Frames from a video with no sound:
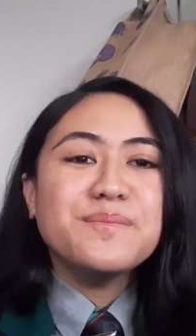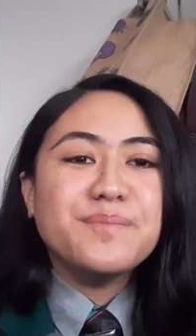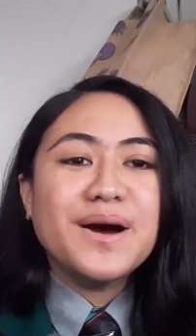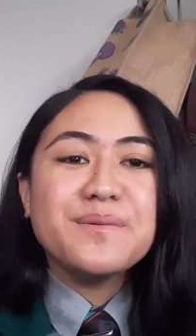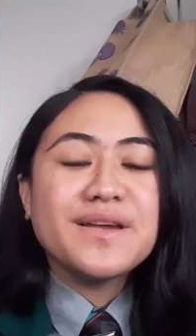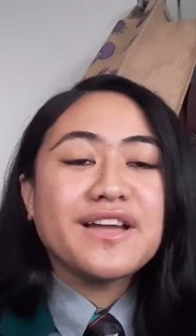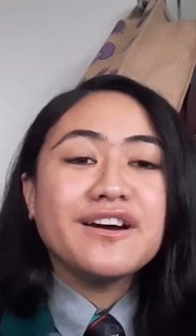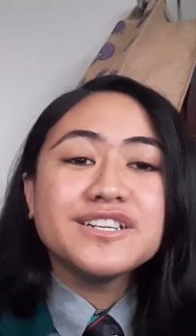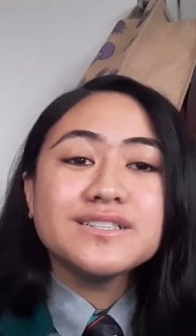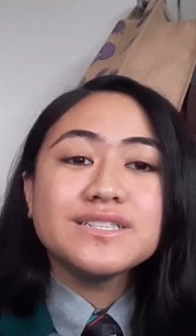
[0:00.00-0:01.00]
but we
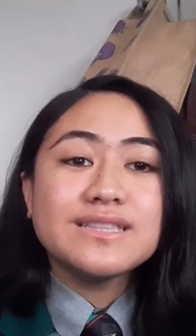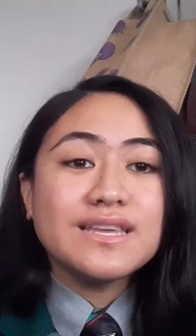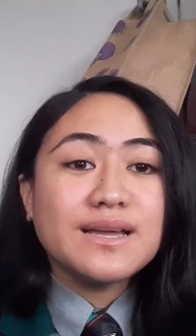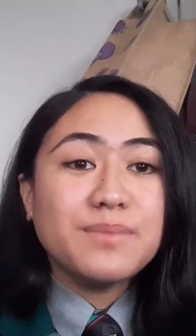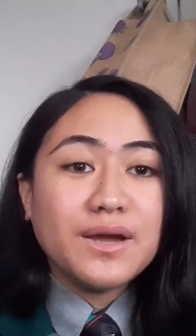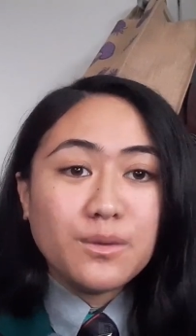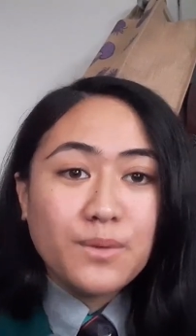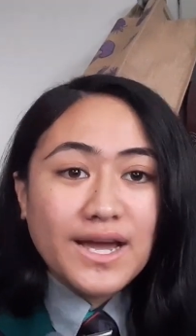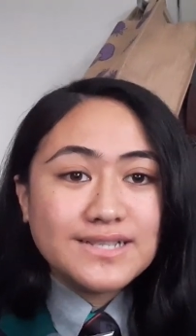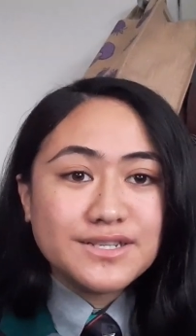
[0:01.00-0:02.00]
encourage you to think about your
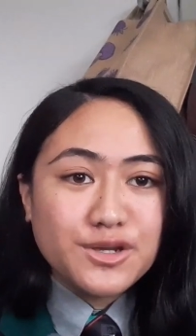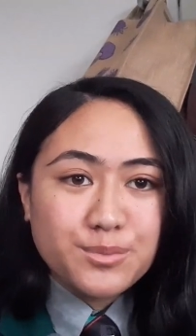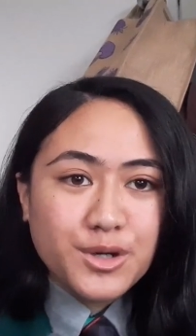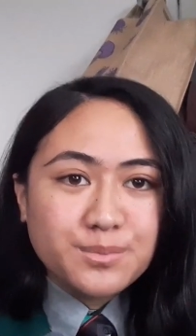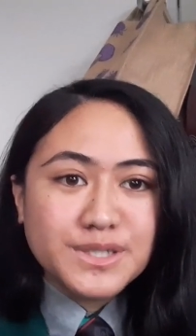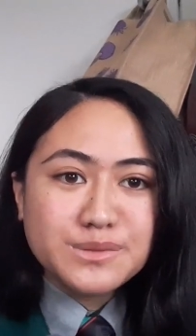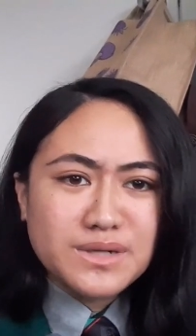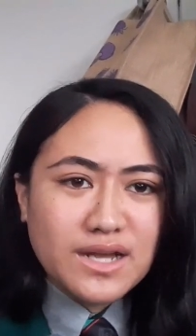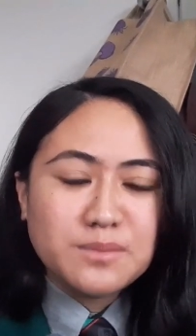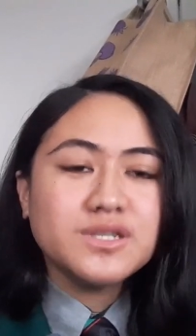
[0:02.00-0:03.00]
whys and your purpose when it
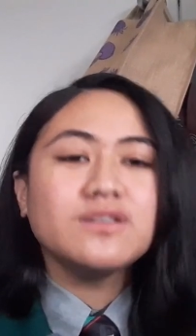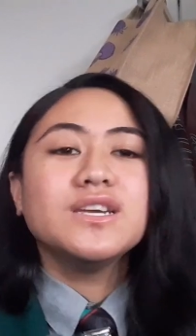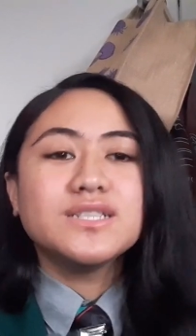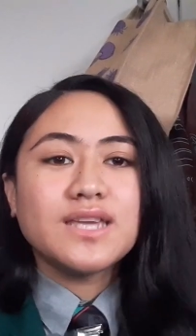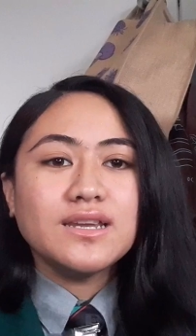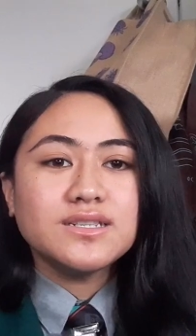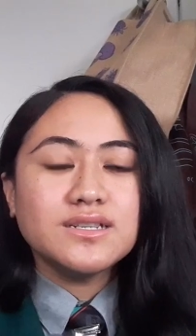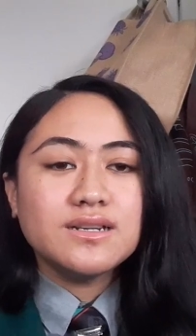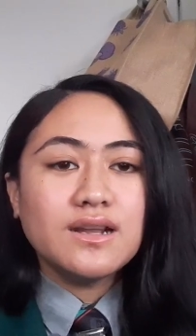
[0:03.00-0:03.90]
comes to your education,